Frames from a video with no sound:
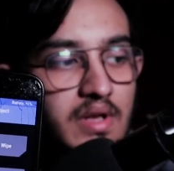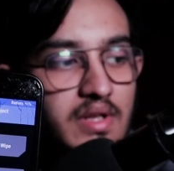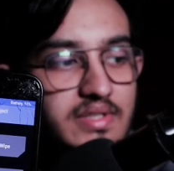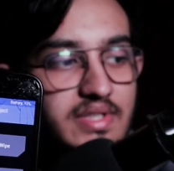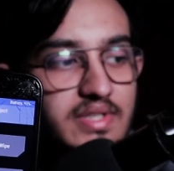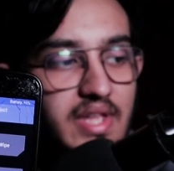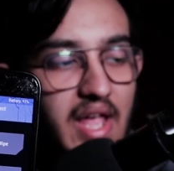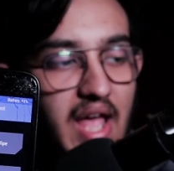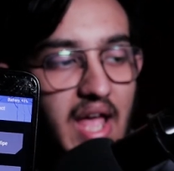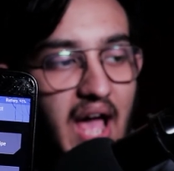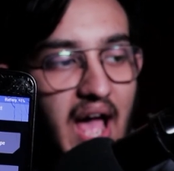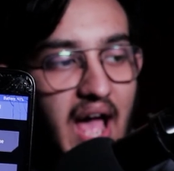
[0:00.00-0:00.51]

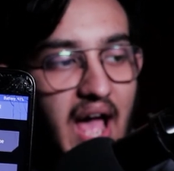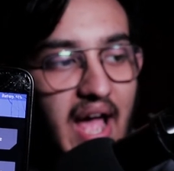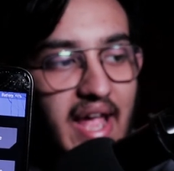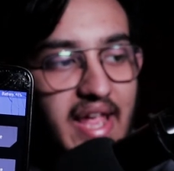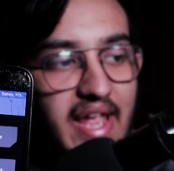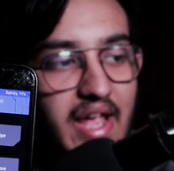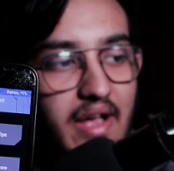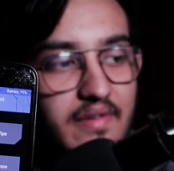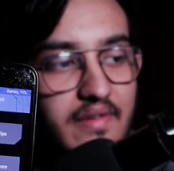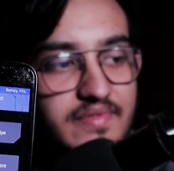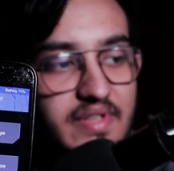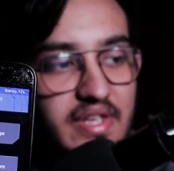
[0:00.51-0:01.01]
See,
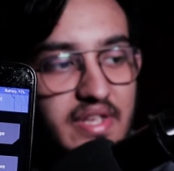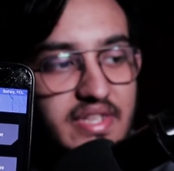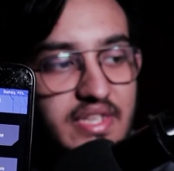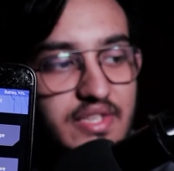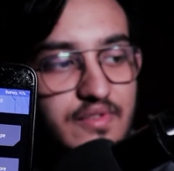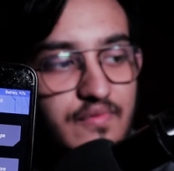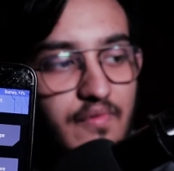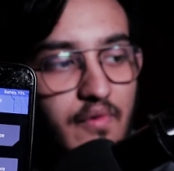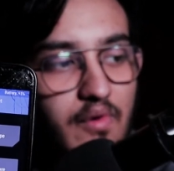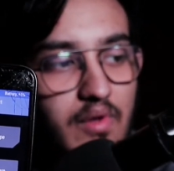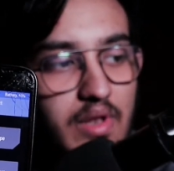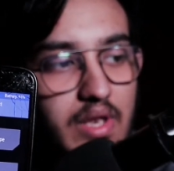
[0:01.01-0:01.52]
I have
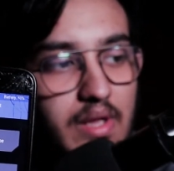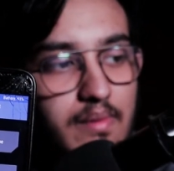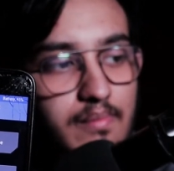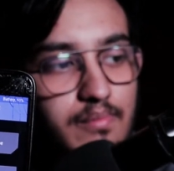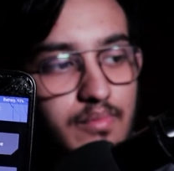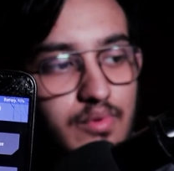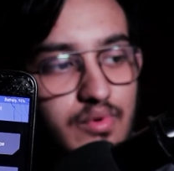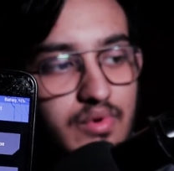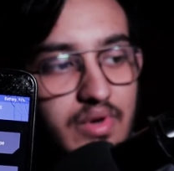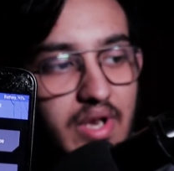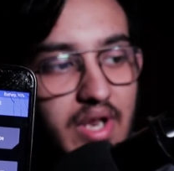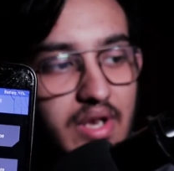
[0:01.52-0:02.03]
successfully
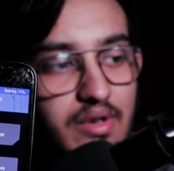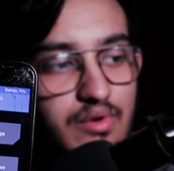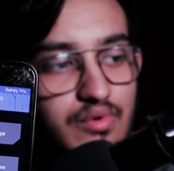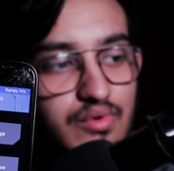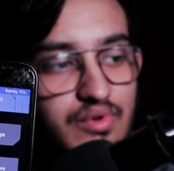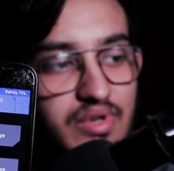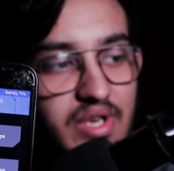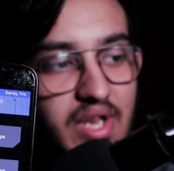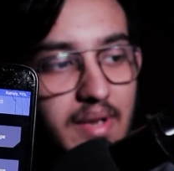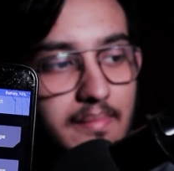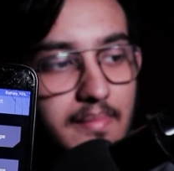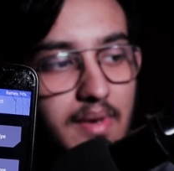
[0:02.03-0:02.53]
booted
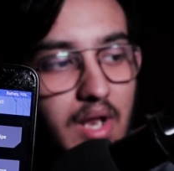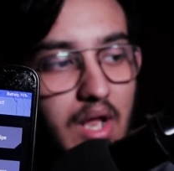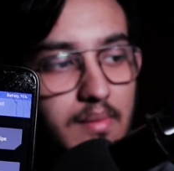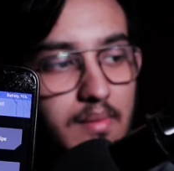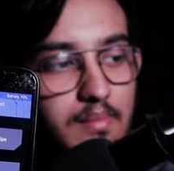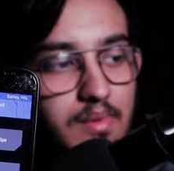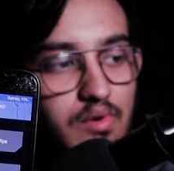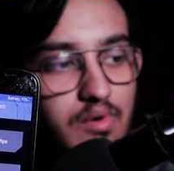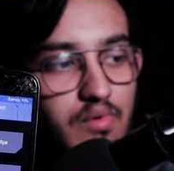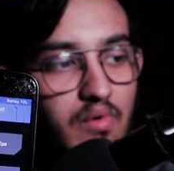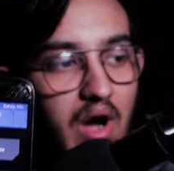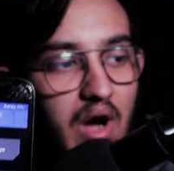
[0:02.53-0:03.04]
to
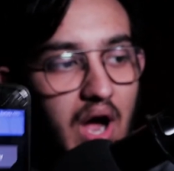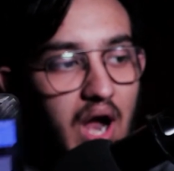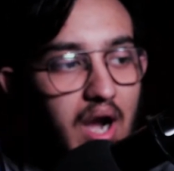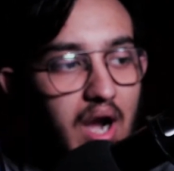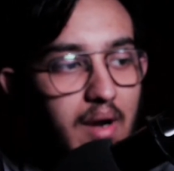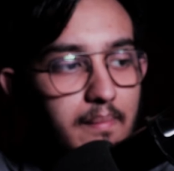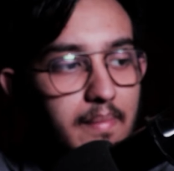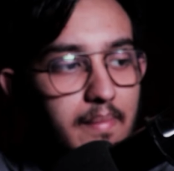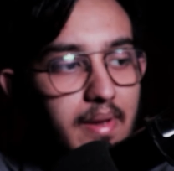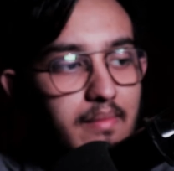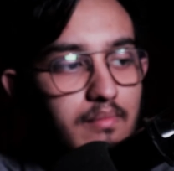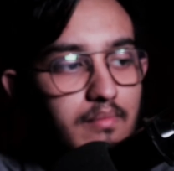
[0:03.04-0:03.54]

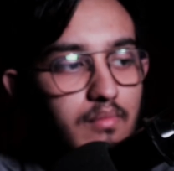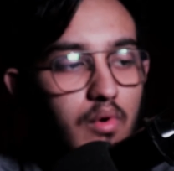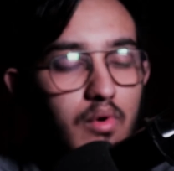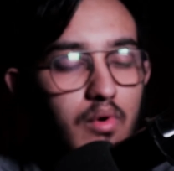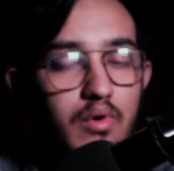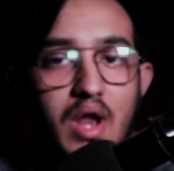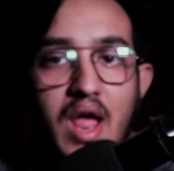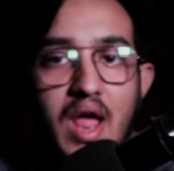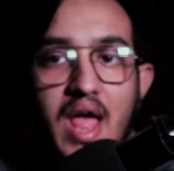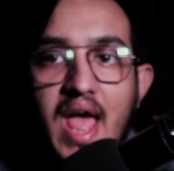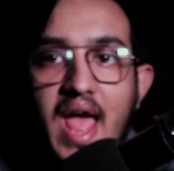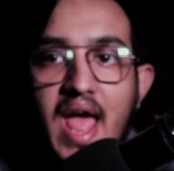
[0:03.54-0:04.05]
TWRP
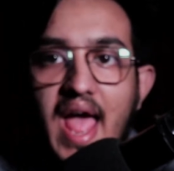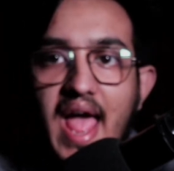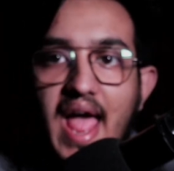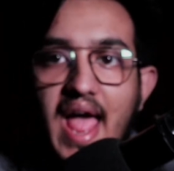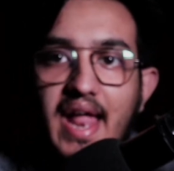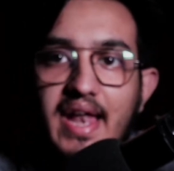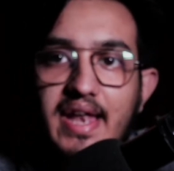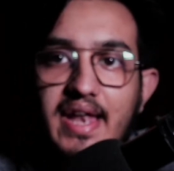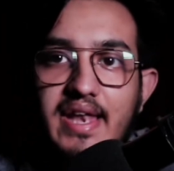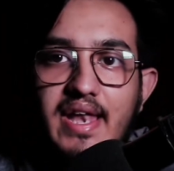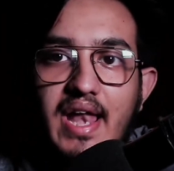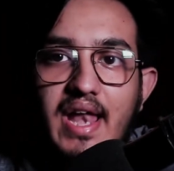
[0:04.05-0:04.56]
mode,
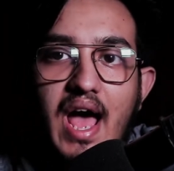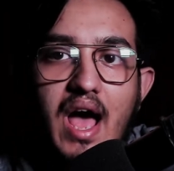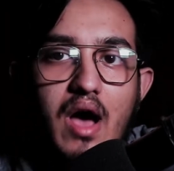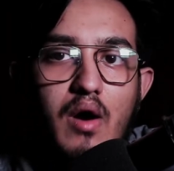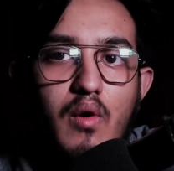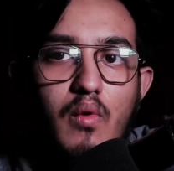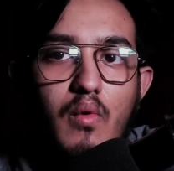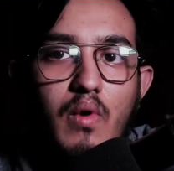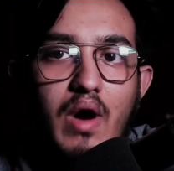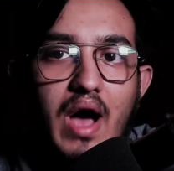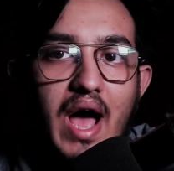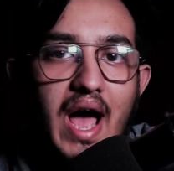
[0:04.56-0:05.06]
and
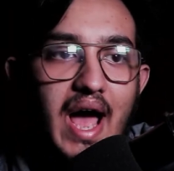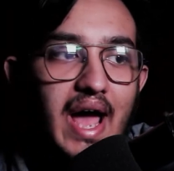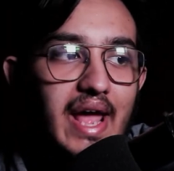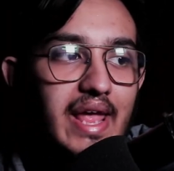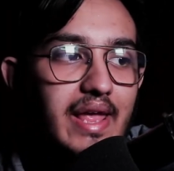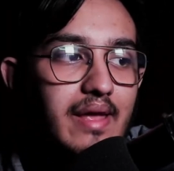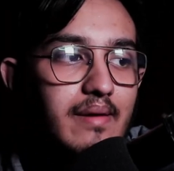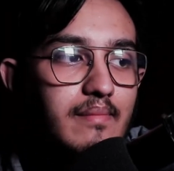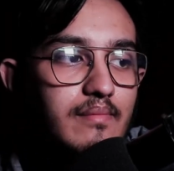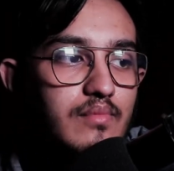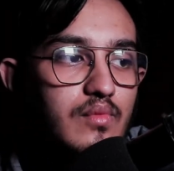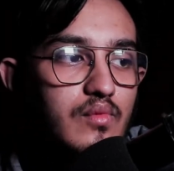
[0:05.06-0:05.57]
now I
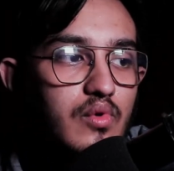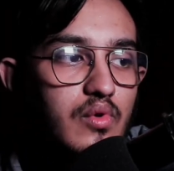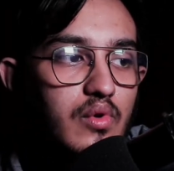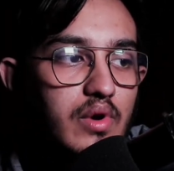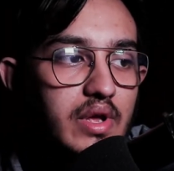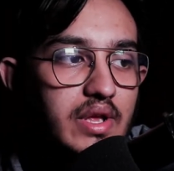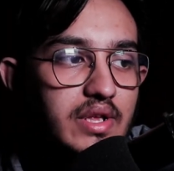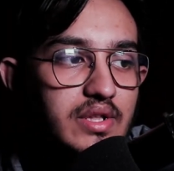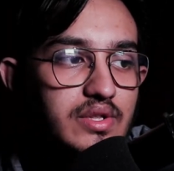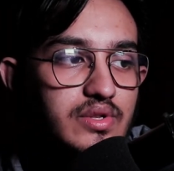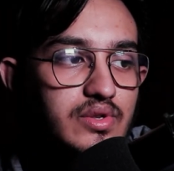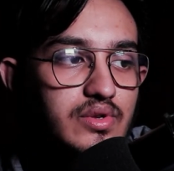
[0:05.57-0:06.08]
am
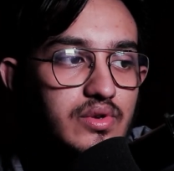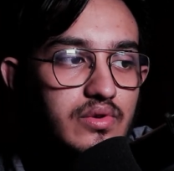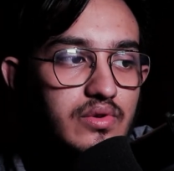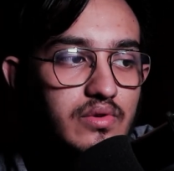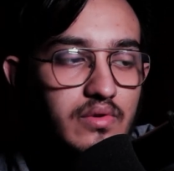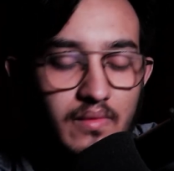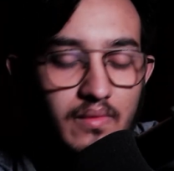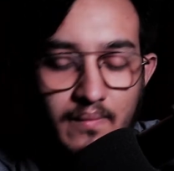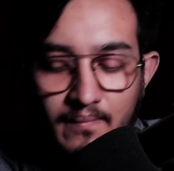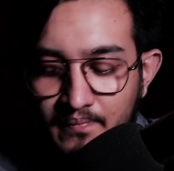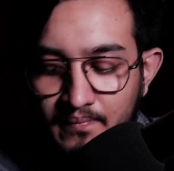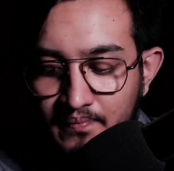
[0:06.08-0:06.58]
going to